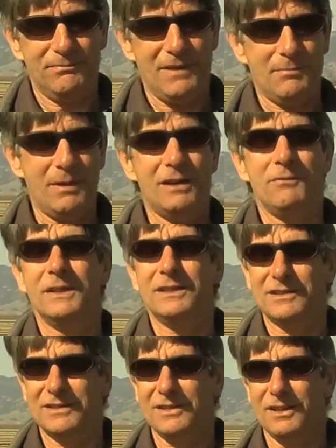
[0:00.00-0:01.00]
benefit
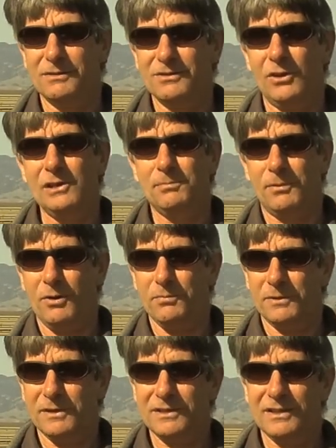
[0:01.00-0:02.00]
the soil
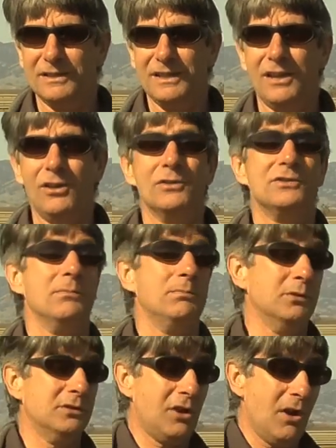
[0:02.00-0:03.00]
properties, and they also
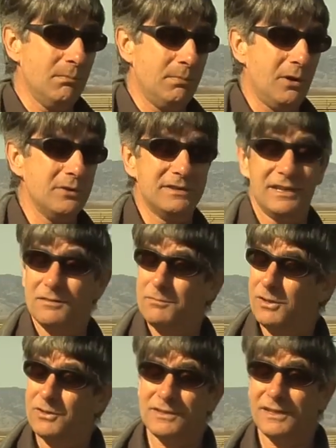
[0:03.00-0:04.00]
put compost in
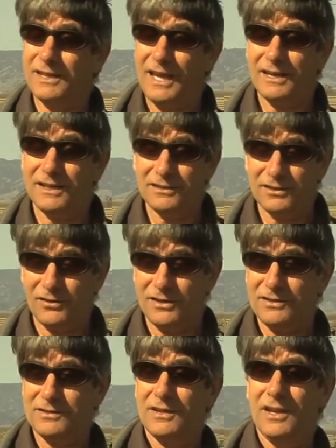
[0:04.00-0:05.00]
because it can
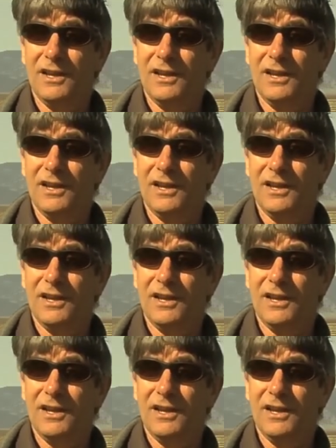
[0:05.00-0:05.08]
increase